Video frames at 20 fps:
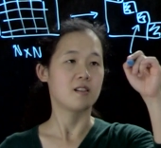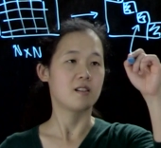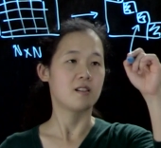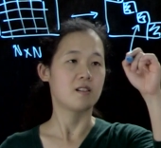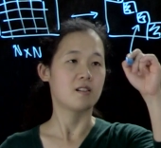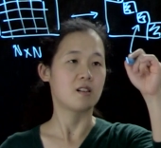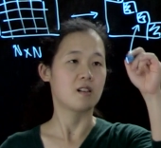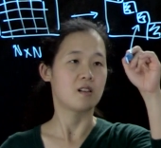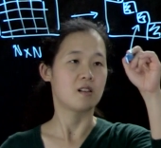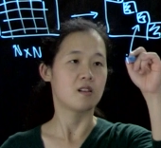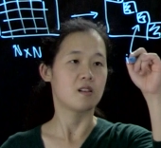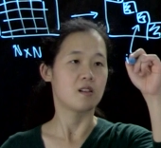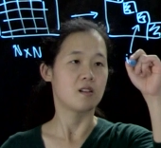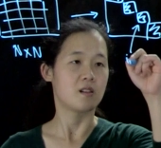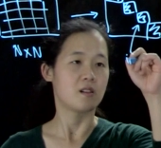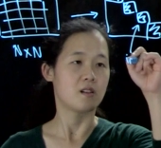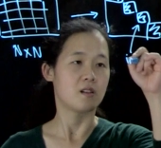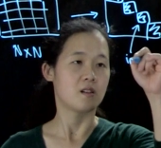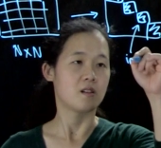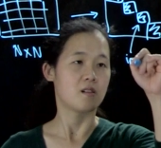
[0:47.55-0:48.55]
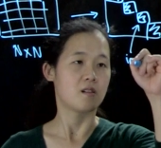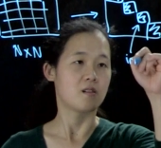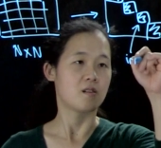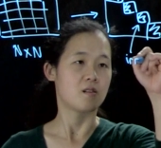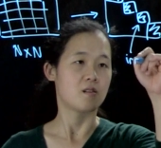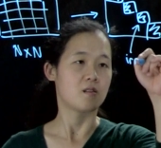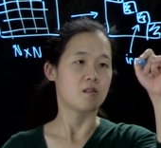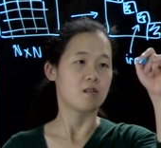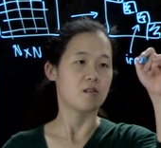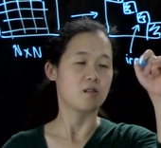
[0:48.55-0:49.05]

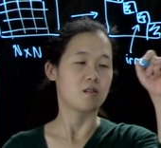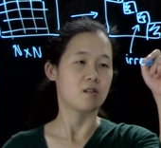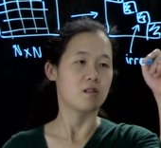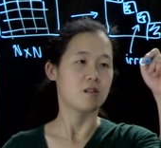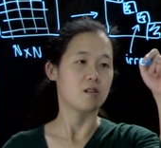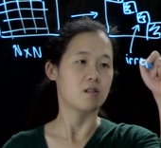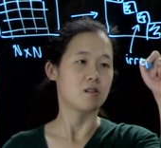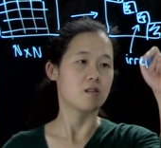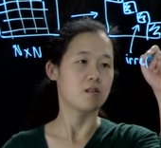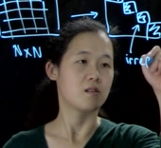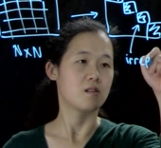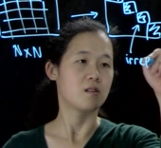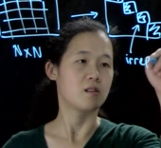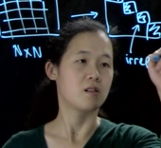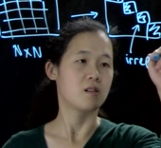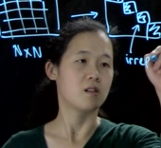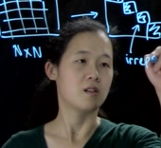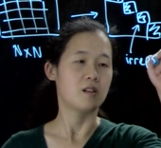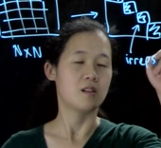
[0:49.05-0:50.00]
Nobody speaks.